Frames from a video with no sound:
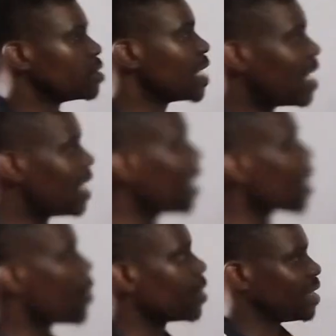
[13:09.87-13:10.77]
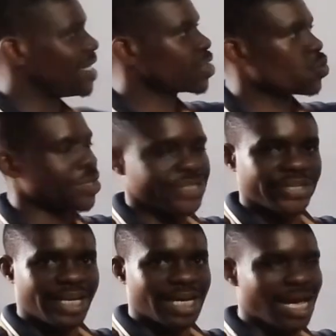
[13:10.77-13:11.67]
Now let's look at what this
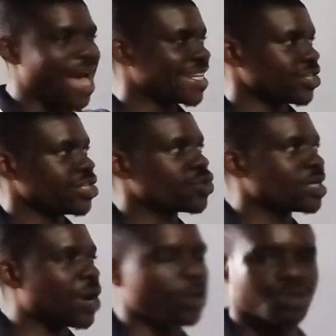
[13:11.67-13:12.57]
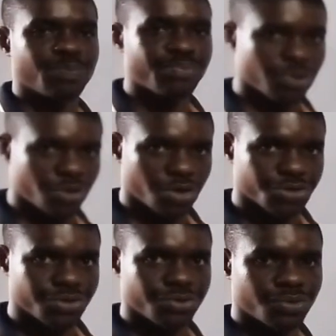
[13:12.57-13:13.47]
question here, and is under what
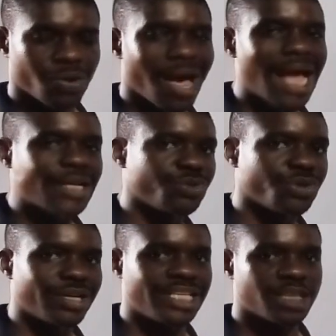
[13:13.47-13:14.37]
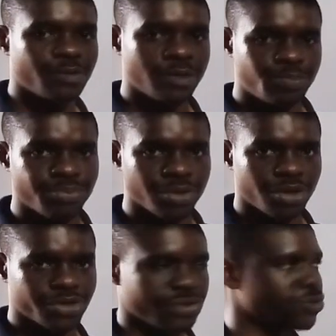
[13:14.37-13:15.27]
product rule. How do we know it's
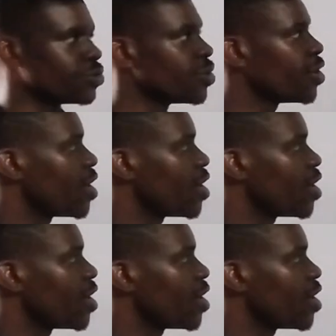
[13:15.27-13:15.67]
product rule?